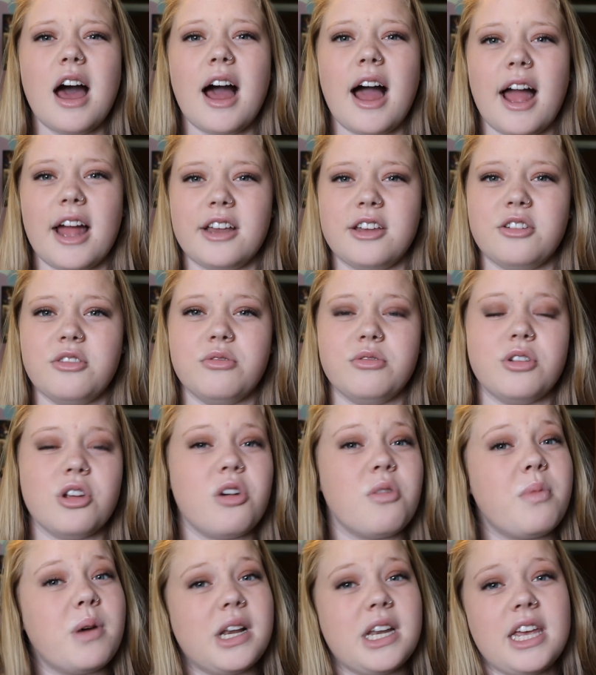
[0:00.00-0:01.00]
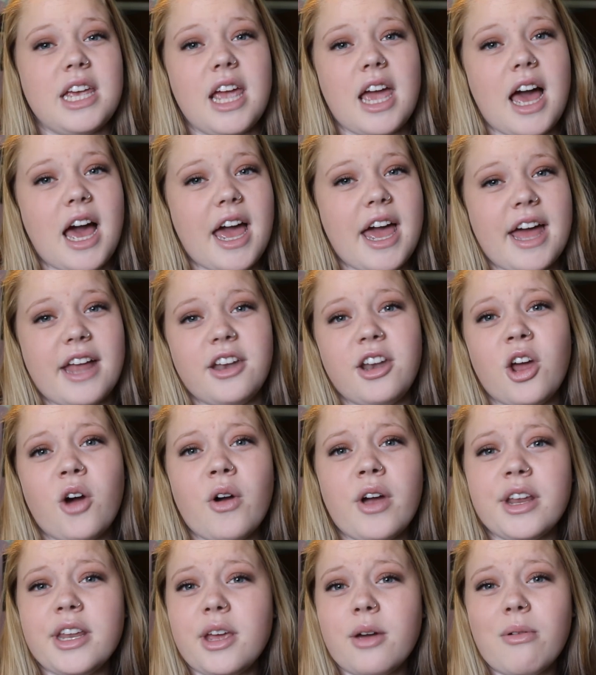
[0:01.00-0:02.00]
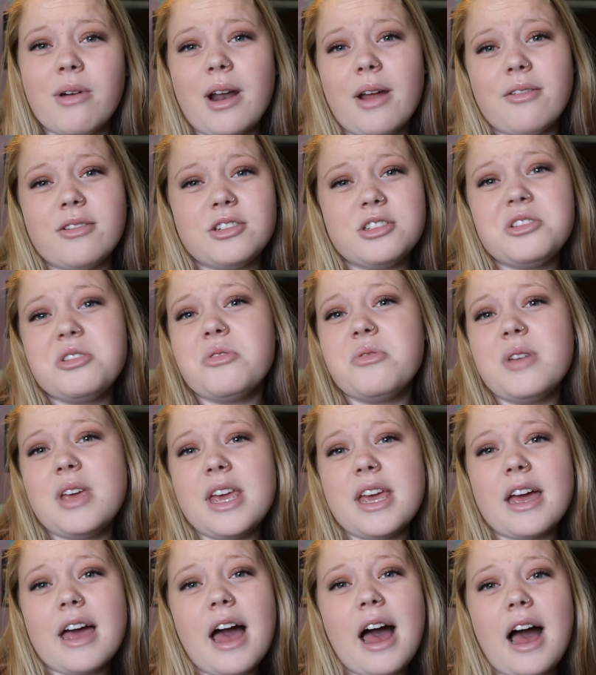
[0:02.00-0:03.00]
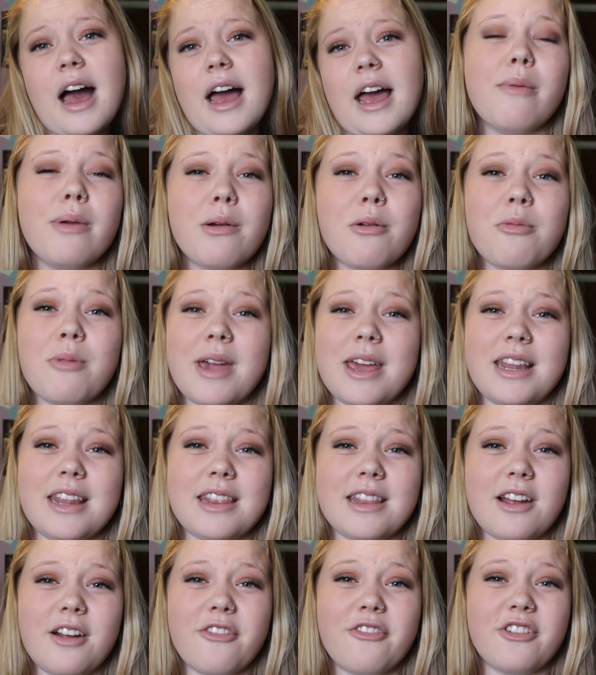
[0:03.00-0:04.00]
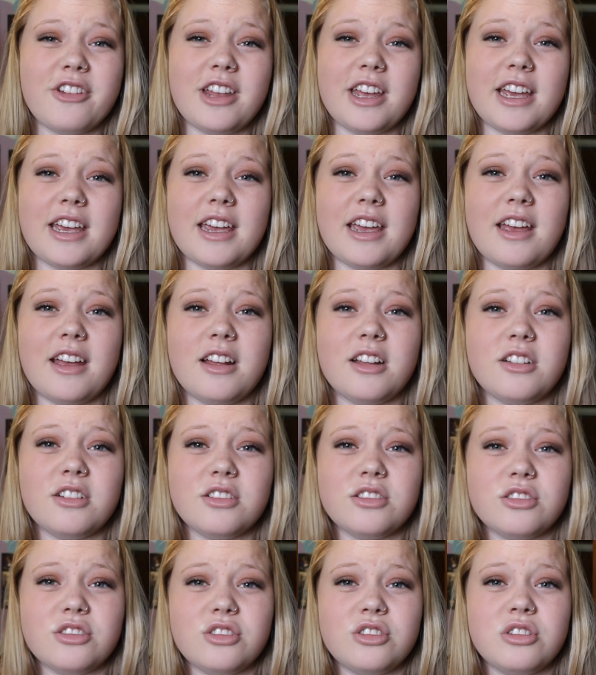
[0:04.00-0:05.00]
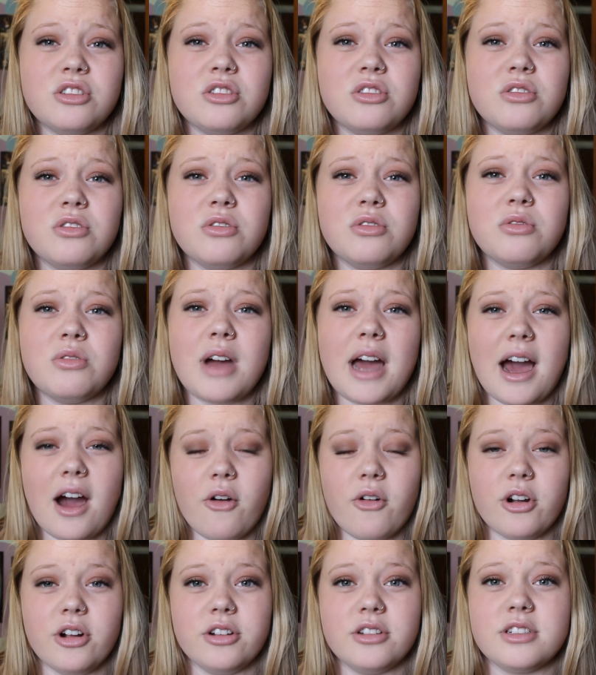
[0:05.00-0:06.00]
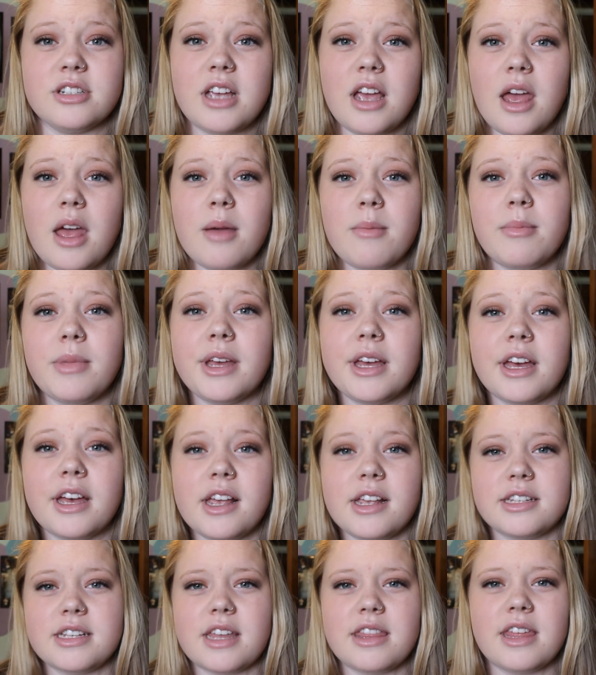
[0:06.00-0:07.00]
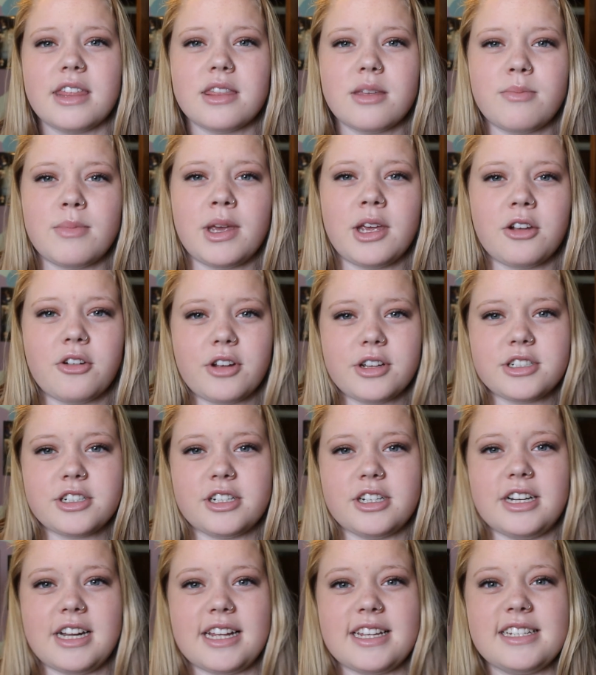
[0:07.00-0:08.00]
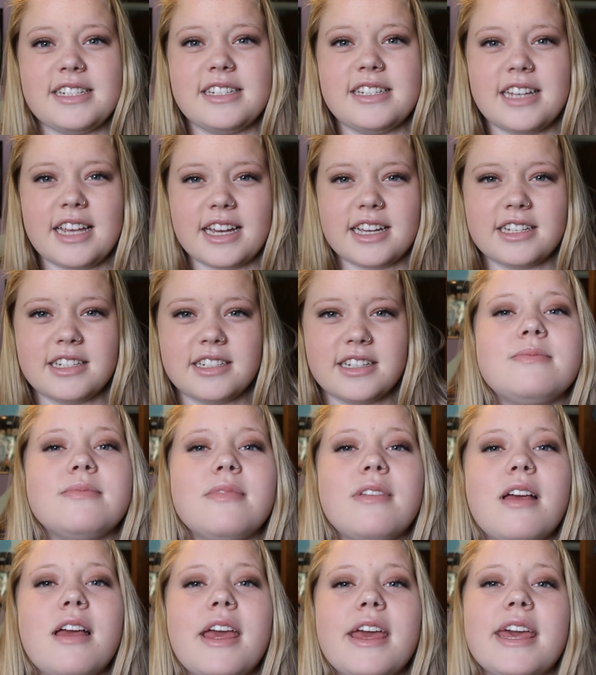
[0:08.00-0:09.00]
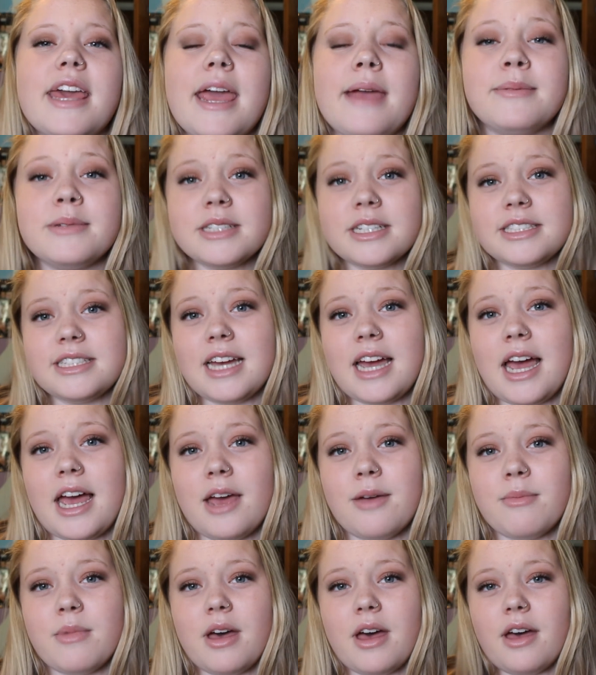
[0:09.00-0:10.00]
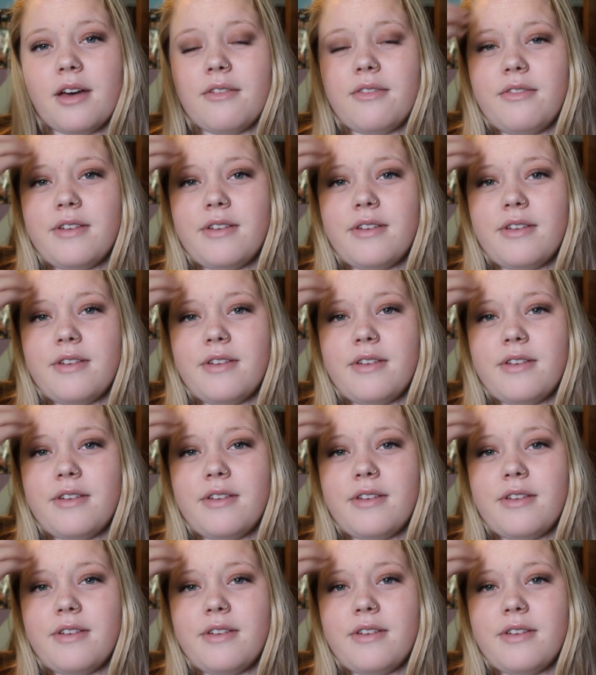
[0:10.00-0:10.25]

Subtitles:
I knew nobody. I had no idea what I was doing. We were waiting there for like 2 hours because I think the meet and greet started at 6. It came to the time of